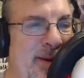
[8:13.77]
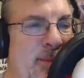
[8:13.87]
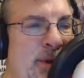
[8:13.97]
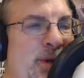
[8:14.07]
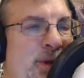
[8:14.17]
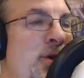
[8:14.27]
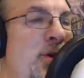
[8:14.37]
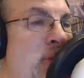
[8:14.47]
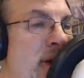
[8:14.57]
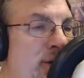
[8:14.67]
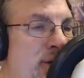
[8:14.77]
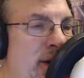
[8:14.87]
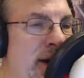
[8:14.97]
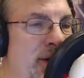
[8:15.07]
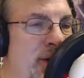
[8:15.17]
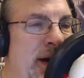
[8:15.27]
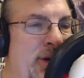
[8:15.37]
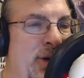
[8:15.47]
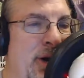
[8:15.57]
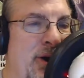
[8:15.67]
but then you switched. You got
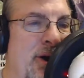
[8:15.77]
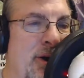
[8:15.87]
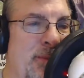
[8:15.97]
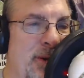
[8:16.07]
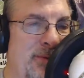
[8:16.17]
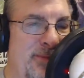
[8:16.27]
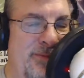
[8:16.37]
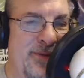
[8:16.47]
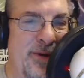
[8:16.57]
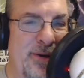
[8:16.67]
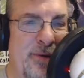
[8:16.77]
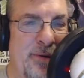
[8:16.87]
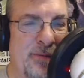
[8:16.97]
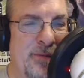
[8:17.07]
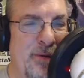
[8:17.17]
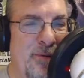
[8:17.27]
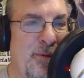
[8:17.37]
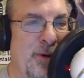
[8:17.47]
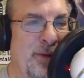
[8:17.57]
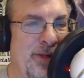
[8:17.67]
you a Garmin, so you were
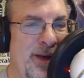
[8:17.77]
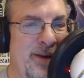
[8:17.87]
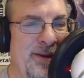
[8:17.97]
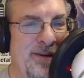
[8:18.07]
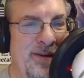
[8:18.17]
rolling then.